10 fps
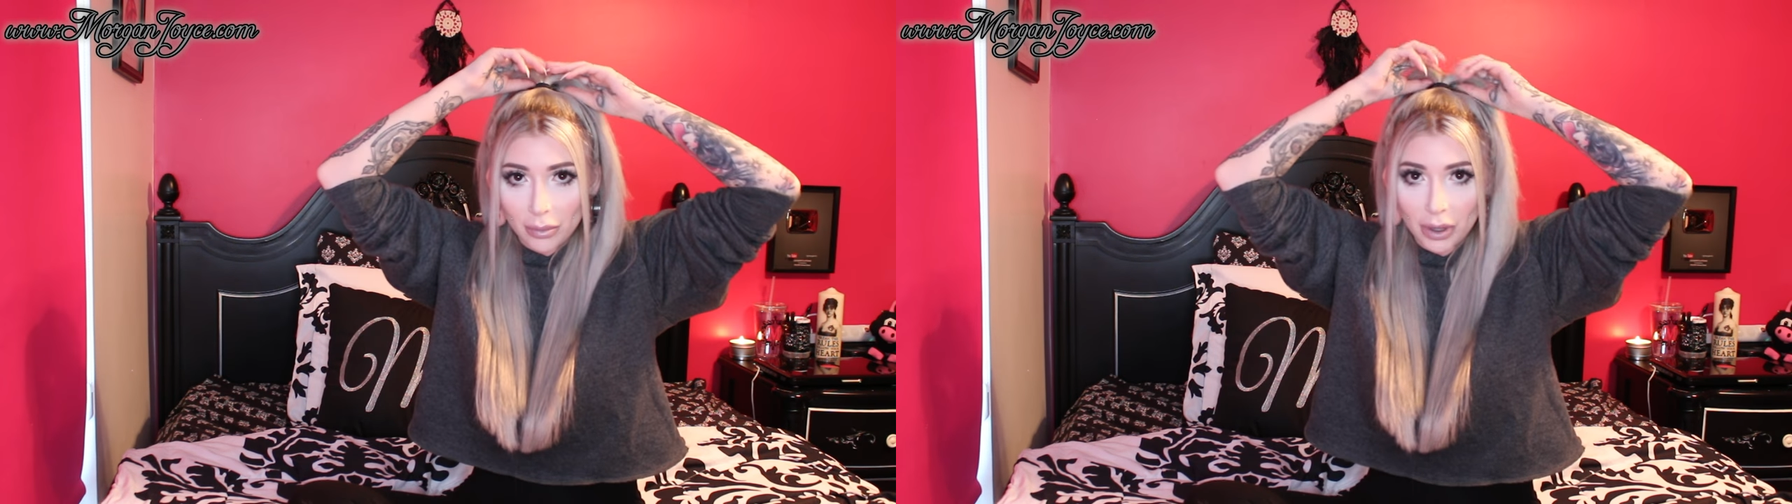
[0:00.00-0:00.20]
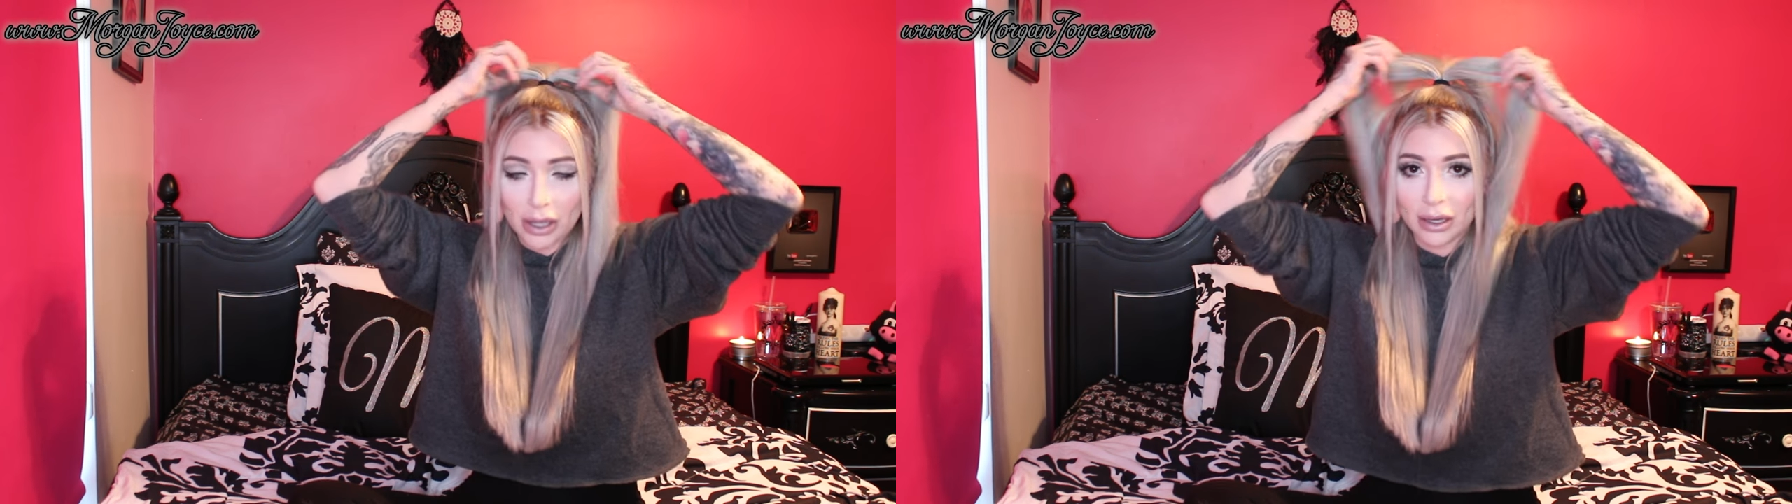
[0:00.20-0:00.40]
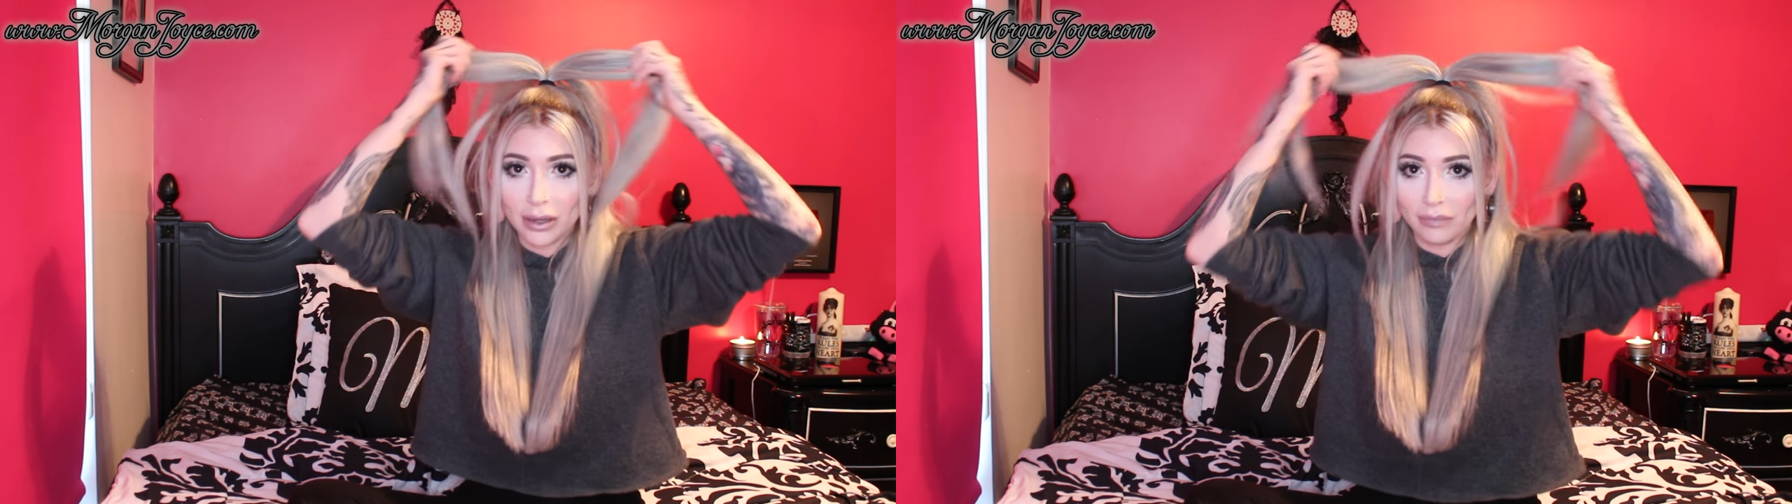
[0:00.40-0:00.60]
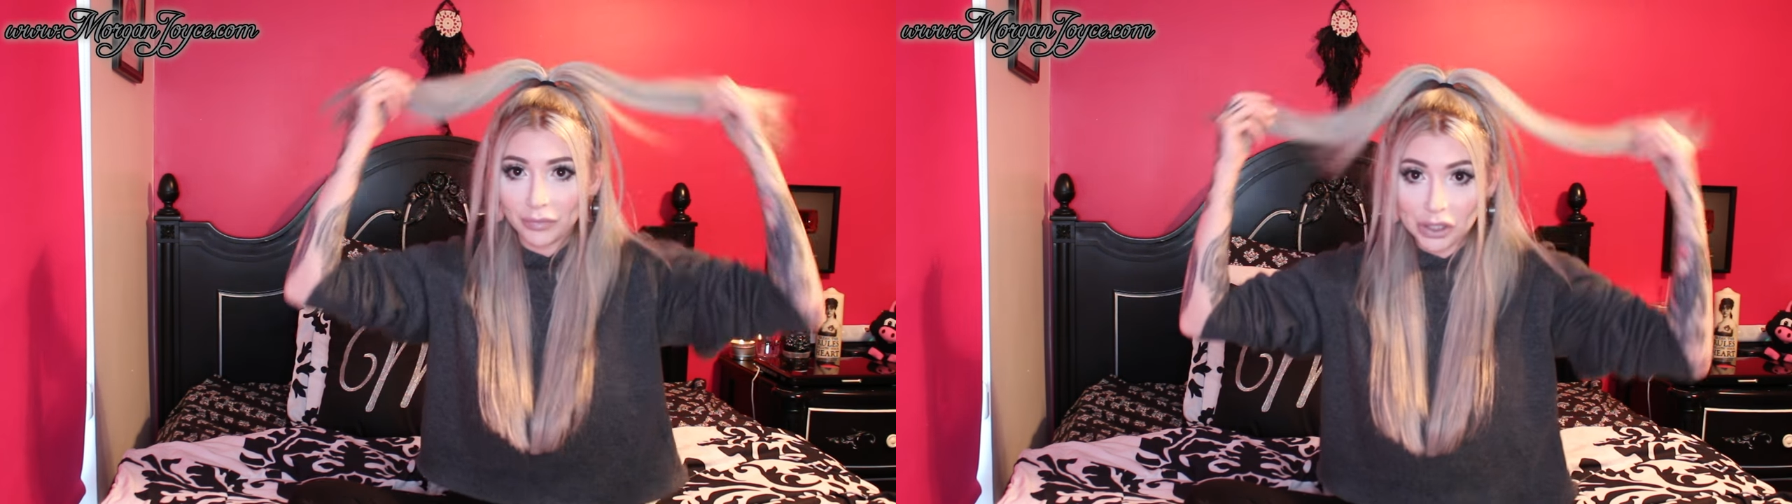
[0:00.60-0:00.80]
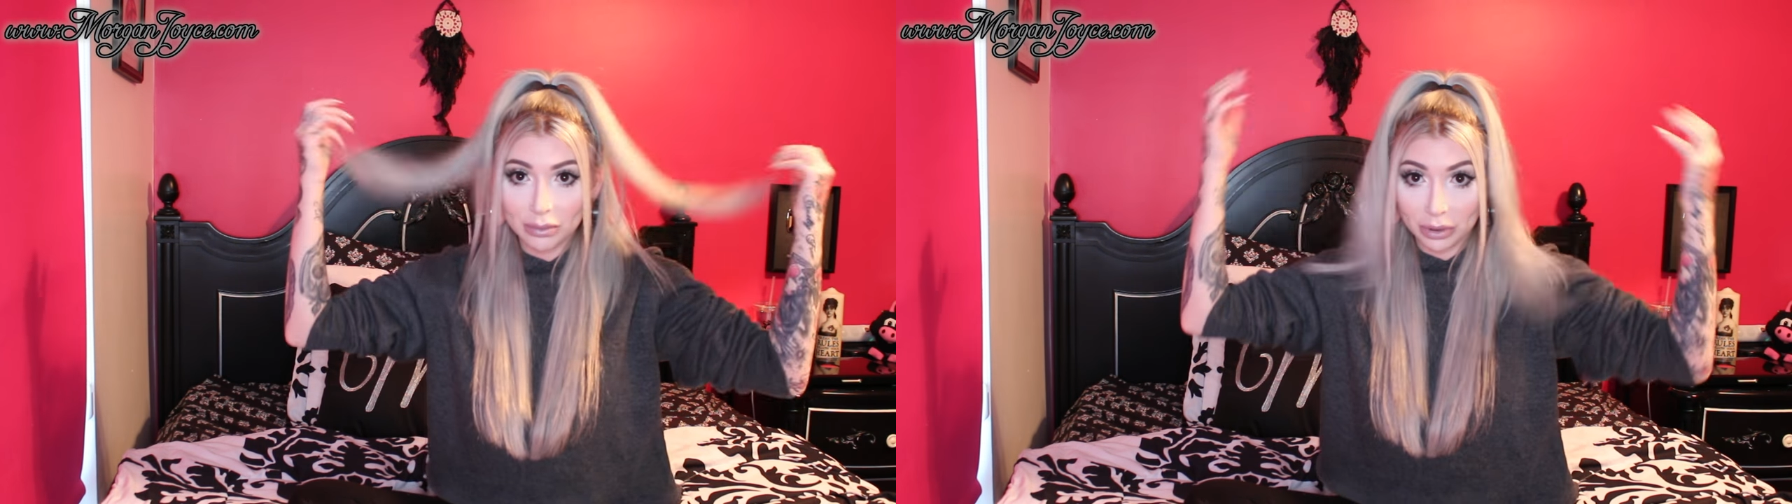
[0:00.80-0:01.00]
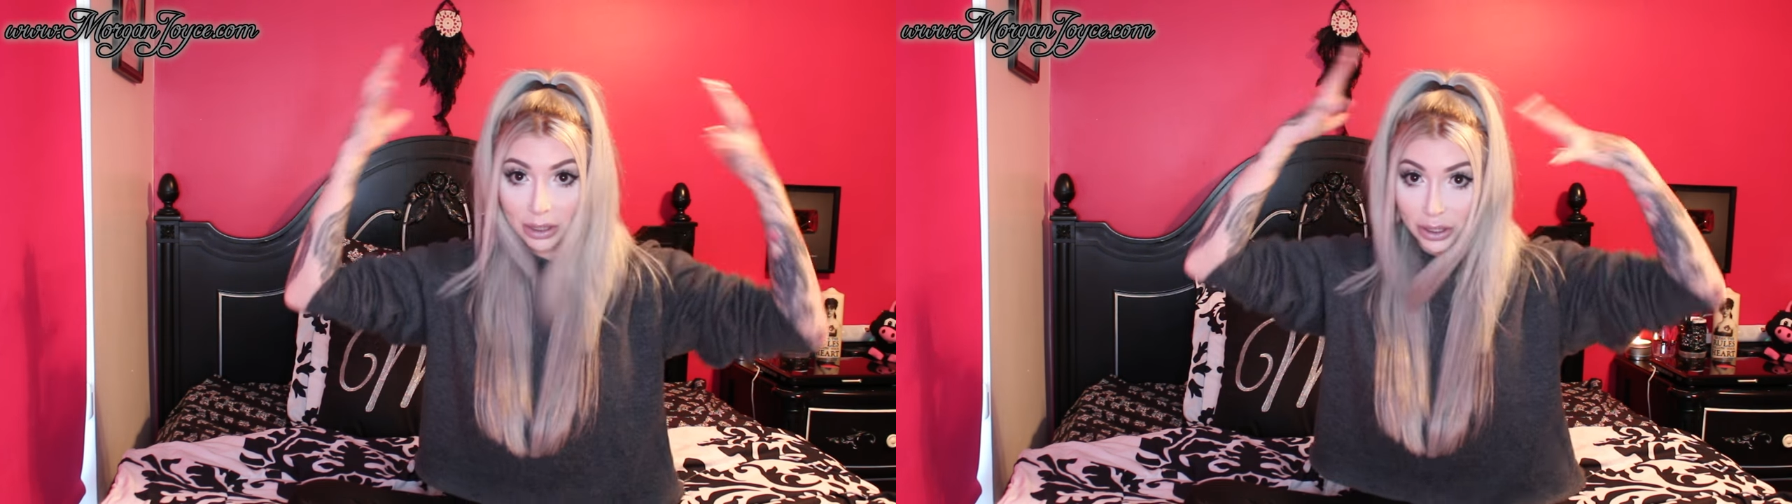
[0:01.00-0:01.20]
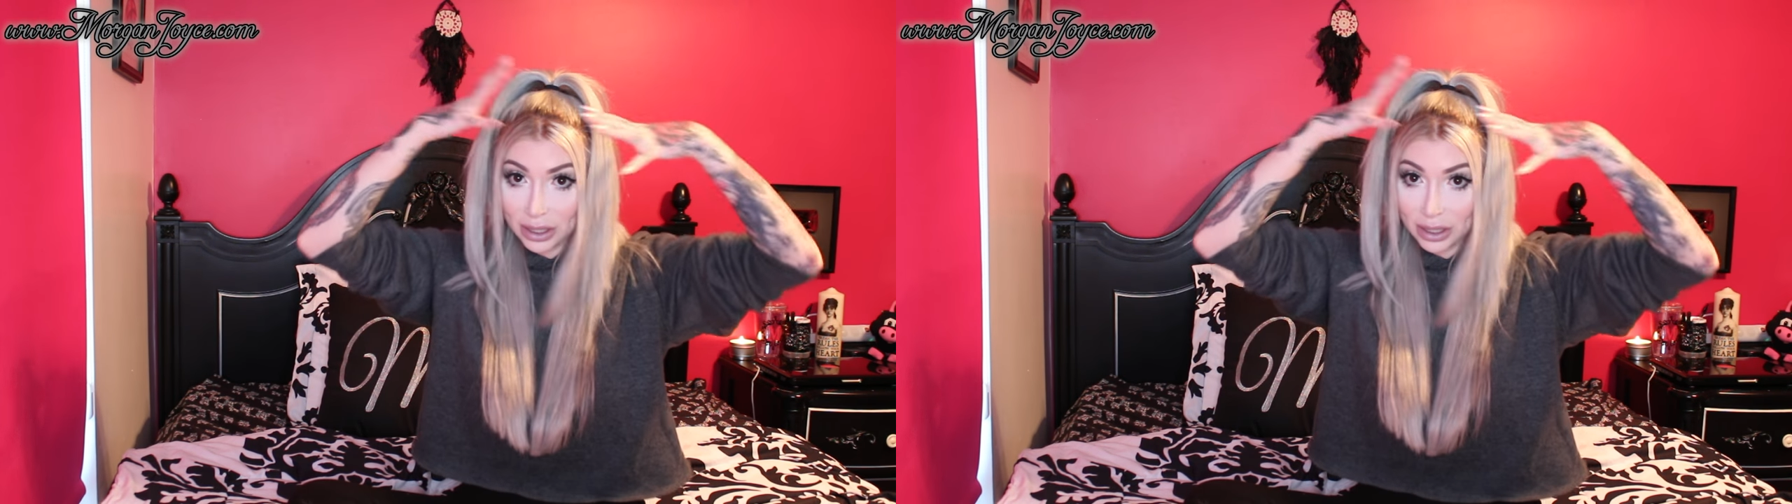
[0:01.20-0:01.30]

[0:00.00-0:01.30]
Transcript: But she bleached